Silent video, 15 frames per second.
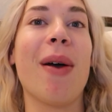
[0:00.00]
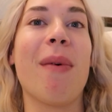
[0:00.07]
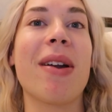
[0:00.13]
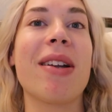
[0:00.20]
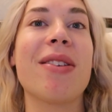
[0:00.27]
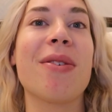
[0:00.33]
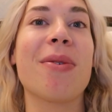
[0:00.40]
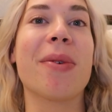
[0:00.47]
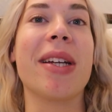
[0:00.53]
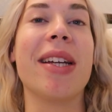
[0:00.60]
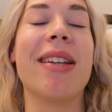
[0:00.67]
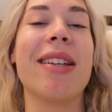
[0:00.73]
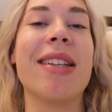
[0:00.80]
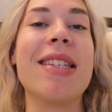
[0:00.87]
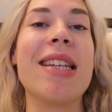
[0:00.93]
I wanted to
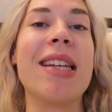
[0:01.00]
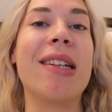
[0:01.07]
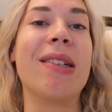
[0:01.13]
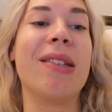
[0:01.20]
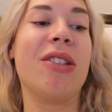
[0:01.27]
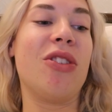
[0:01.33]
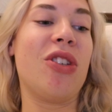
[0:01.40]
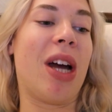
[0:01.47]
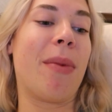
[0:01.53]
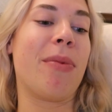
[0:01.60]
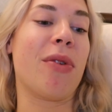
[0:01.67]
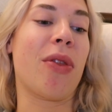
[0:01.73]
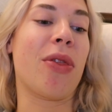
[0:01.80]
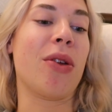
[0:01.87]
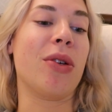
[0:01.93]
read until
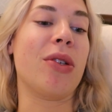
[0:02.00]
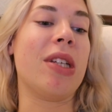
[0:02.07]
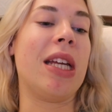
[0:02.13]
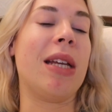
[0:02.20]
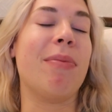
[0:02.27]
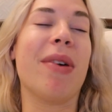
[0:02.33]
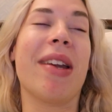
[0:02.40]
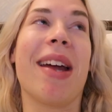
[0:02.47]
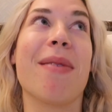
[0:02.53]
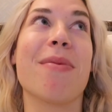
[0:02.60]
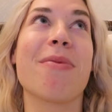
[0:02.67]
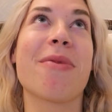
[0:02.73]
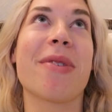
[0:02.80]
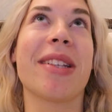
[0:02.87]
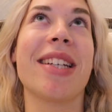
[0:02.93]
chapter 13, but
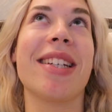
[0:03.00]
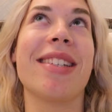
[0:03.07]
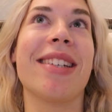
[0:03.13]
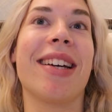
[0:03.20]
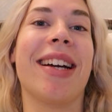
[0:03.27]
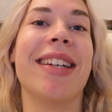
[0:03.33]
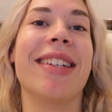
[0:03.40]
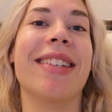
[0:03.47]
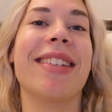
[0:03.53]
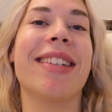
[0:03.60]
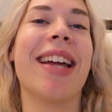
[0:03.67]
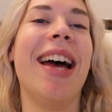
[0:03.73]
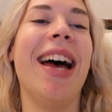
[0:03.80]
I'm really tired.